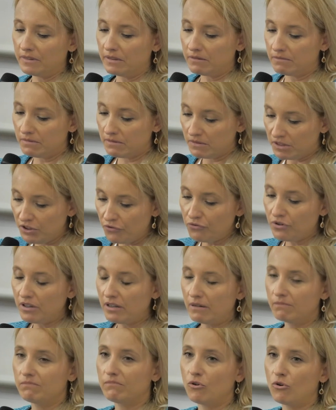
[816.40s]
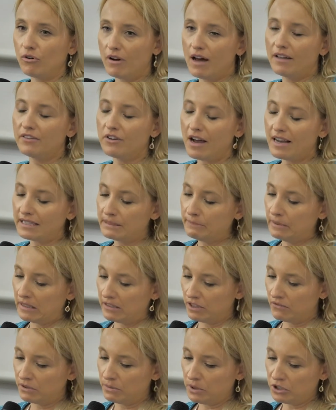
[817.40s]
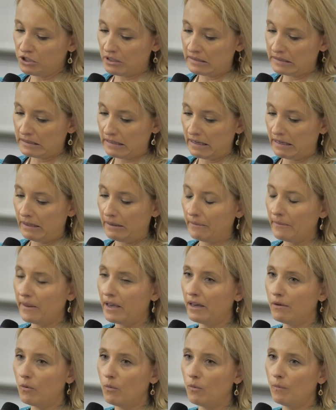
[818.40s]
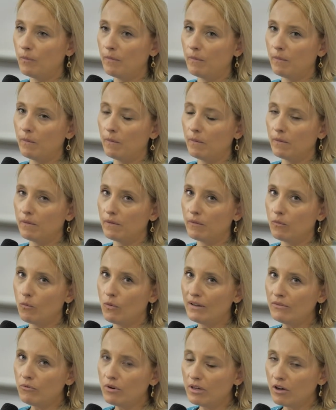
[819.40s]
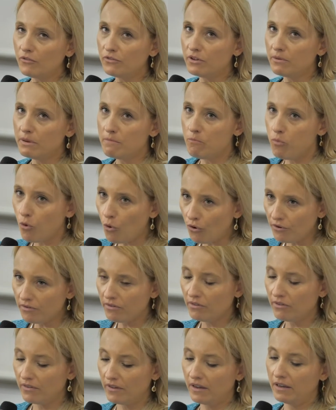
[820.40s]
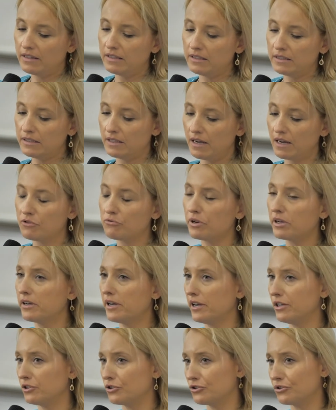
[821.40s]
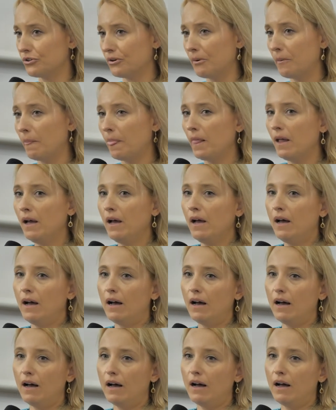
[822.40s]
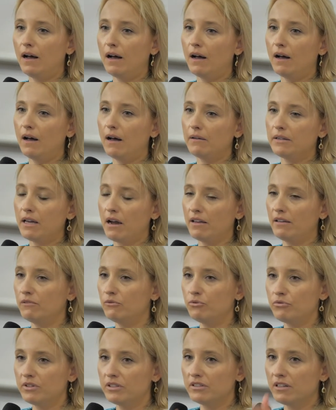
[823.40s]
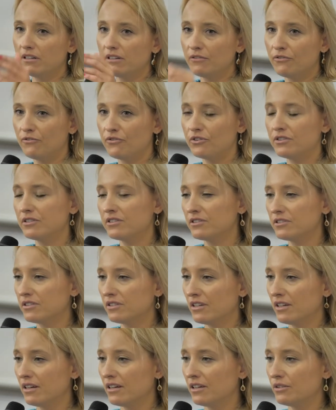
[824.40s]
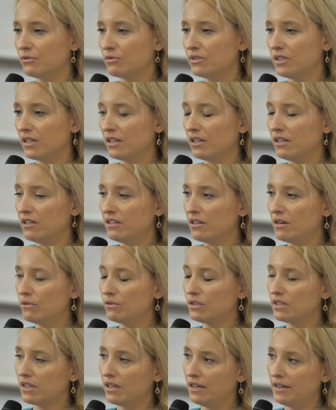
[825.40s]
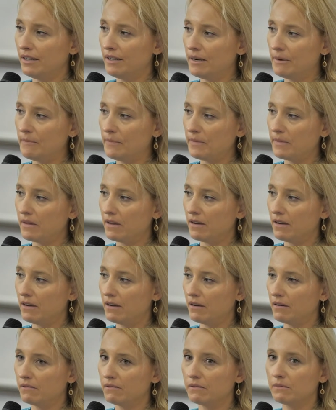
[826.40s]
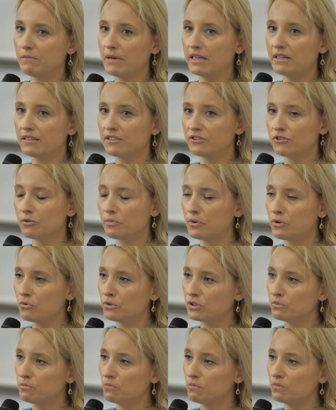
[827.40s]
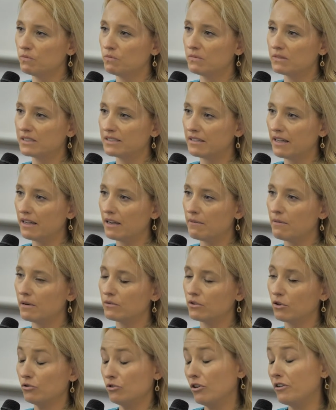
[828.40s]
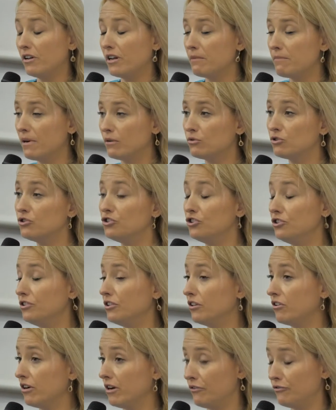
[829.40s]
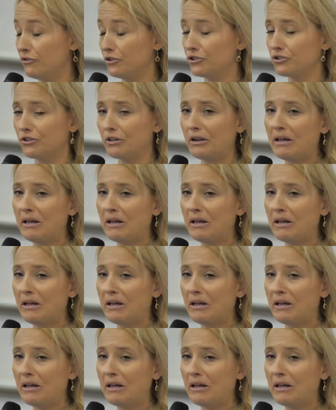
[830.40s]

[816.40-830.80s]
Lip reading: different or other aspects of spatial scale, yeah, one of the important things is the aggregation. During the first today keynote, Michael Stopper was saying about talking about Gini coefficient.